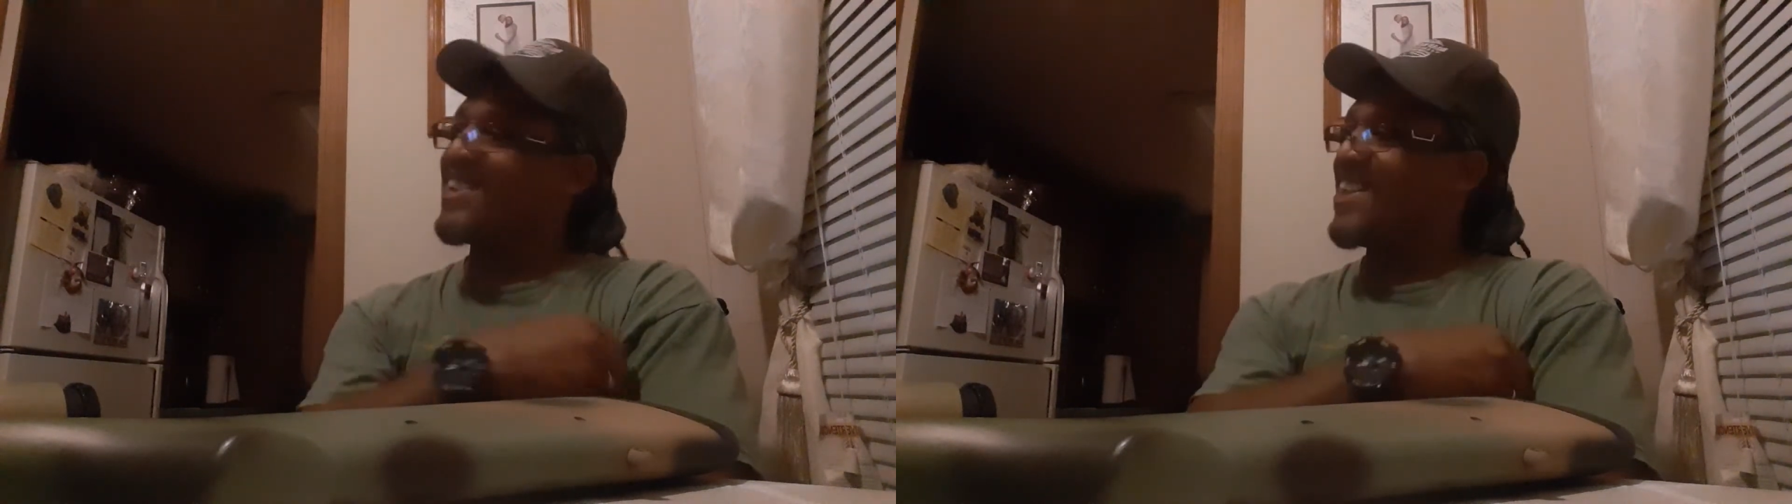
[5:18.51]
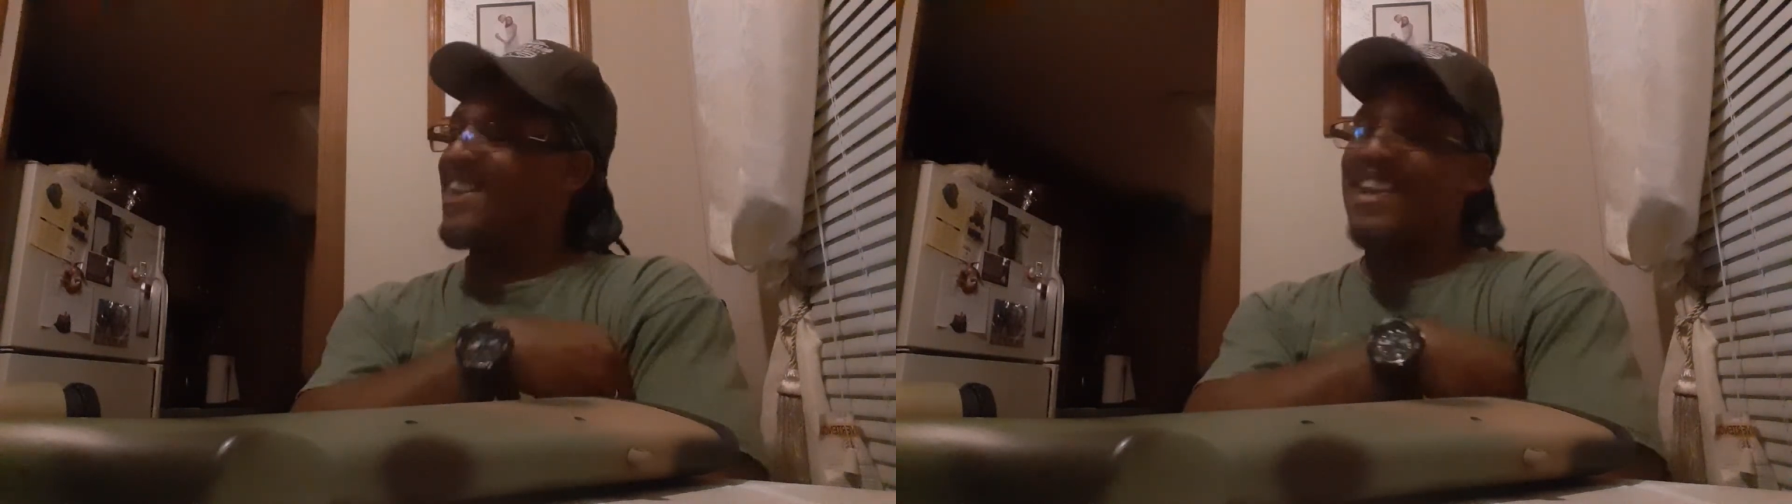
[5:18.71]

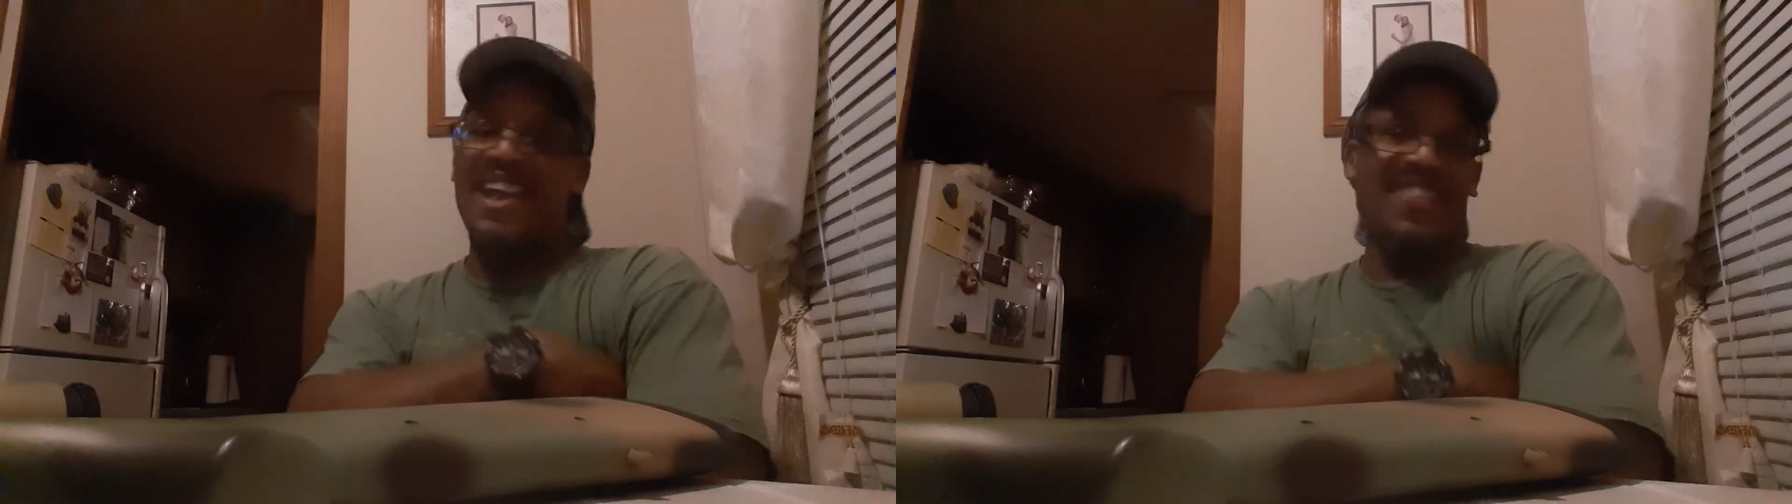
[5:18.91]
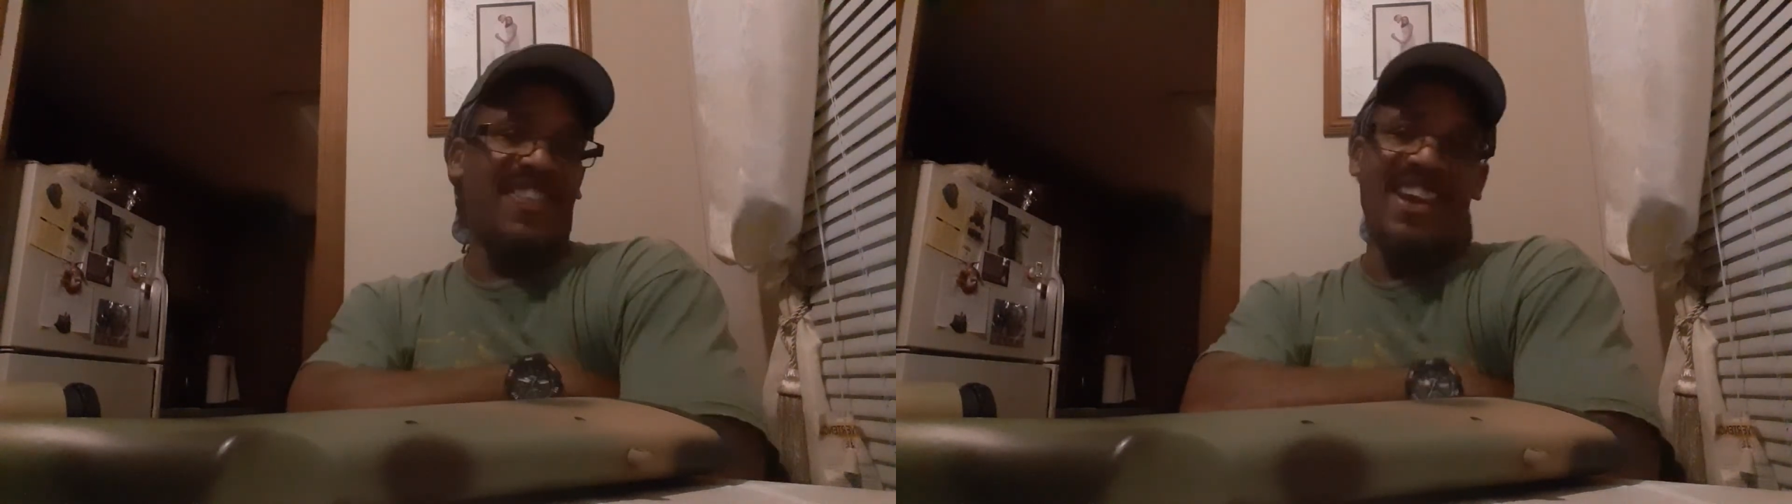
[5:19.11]
and
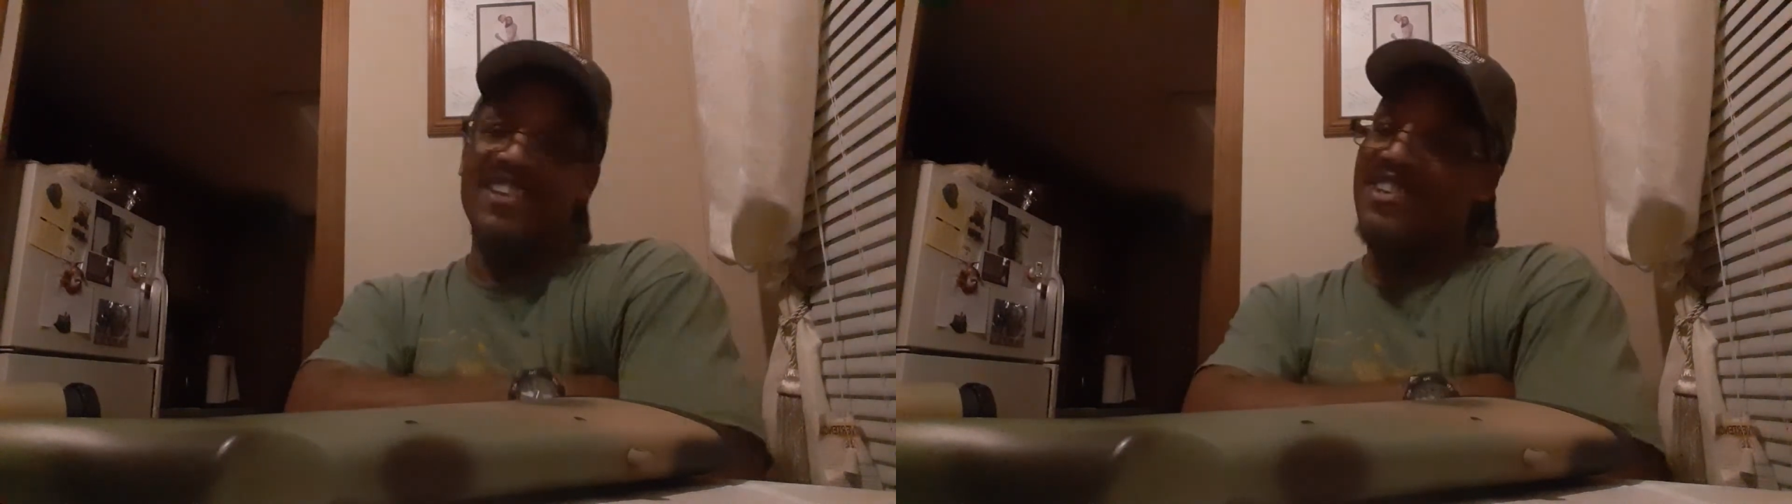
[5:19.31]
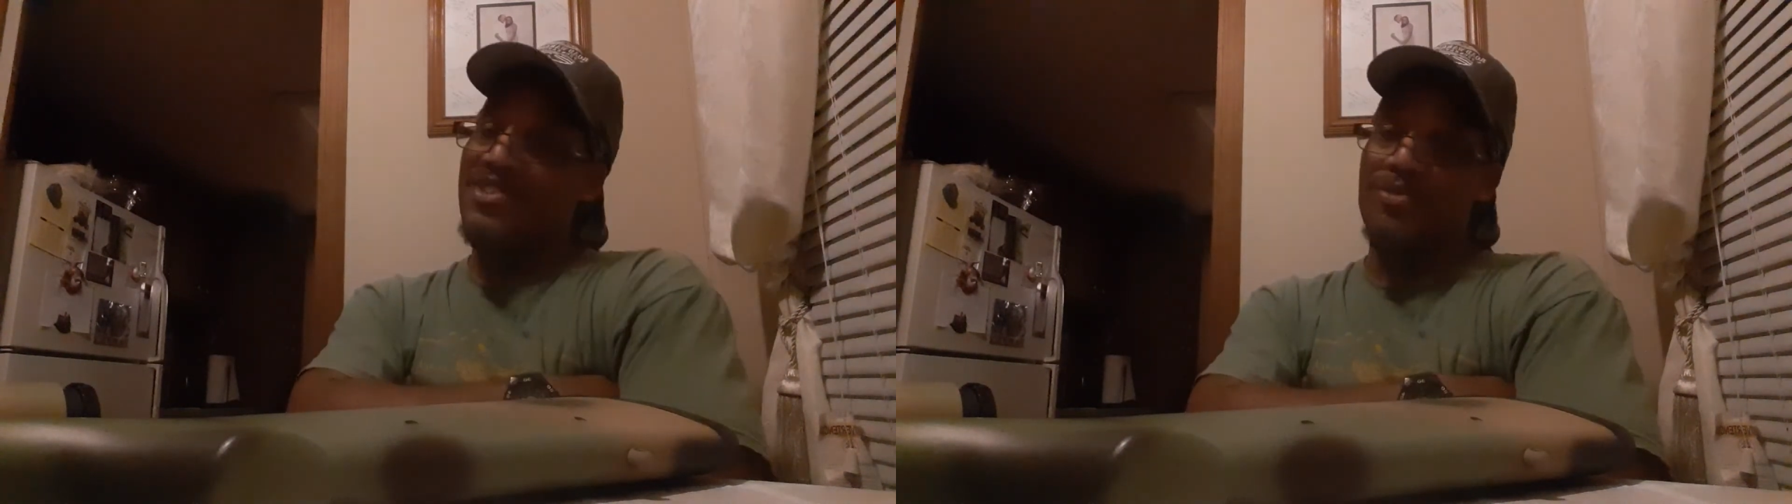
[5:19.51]
that thing
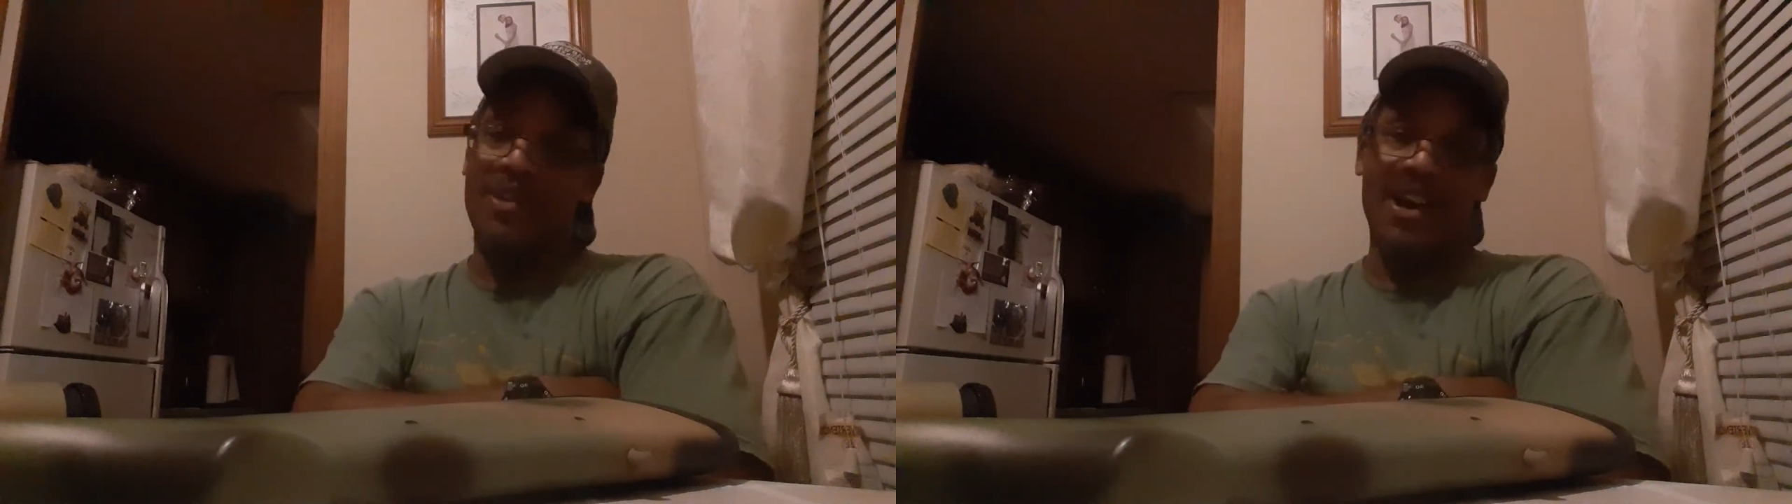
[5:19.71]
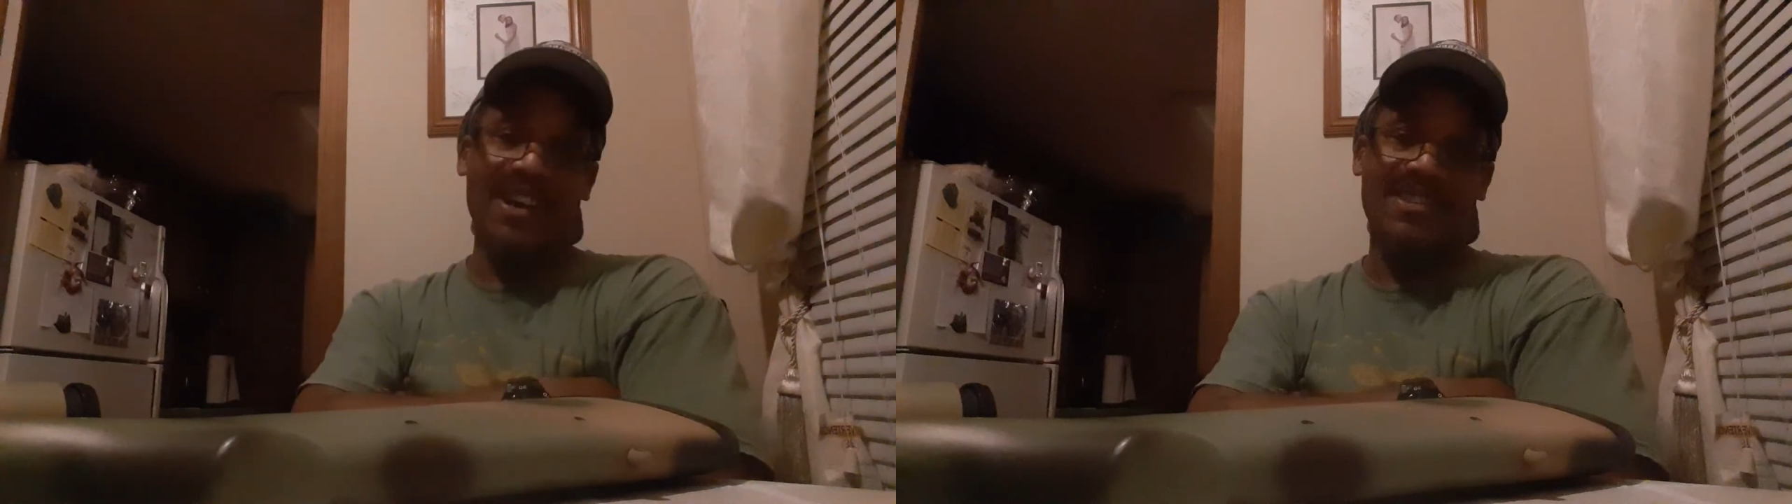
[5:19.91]
just
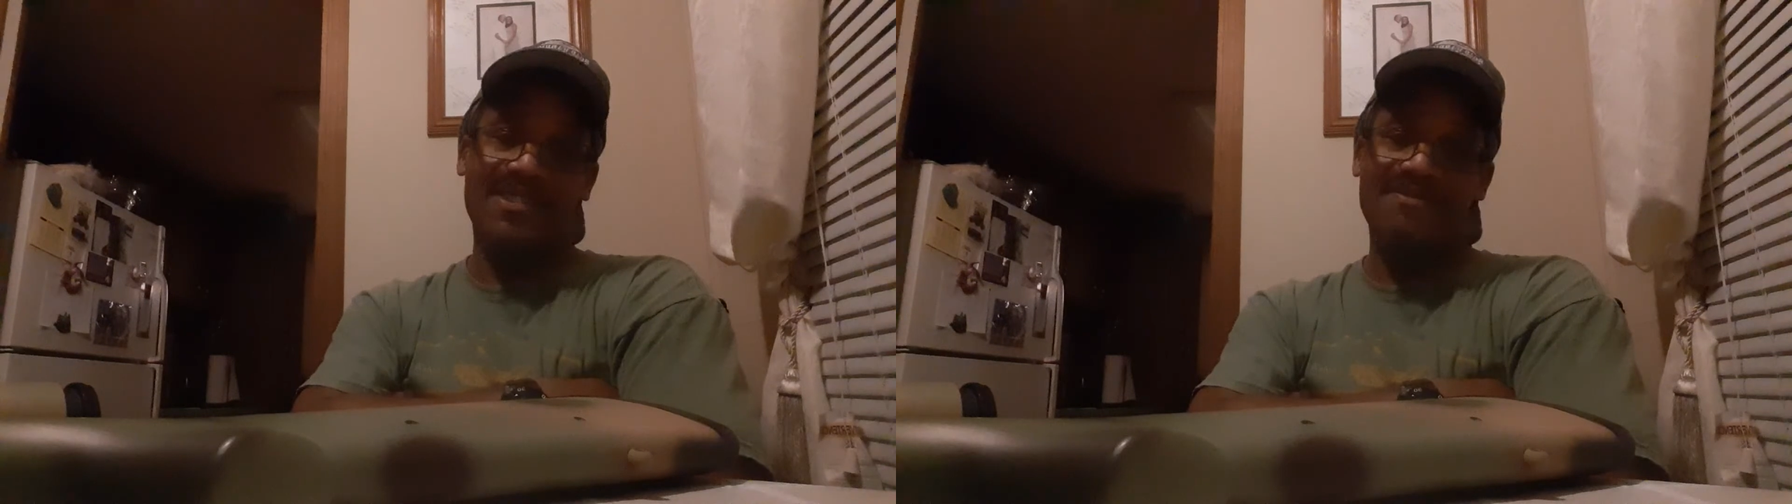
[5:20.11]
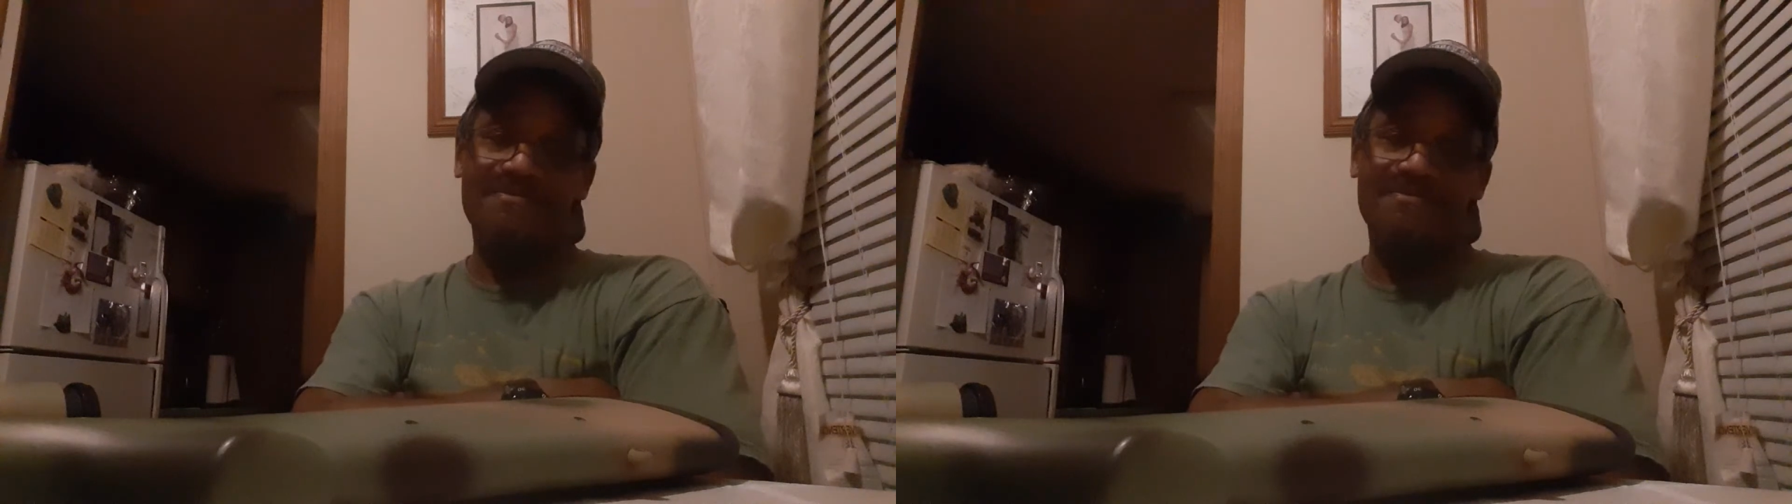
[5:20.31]
rocks.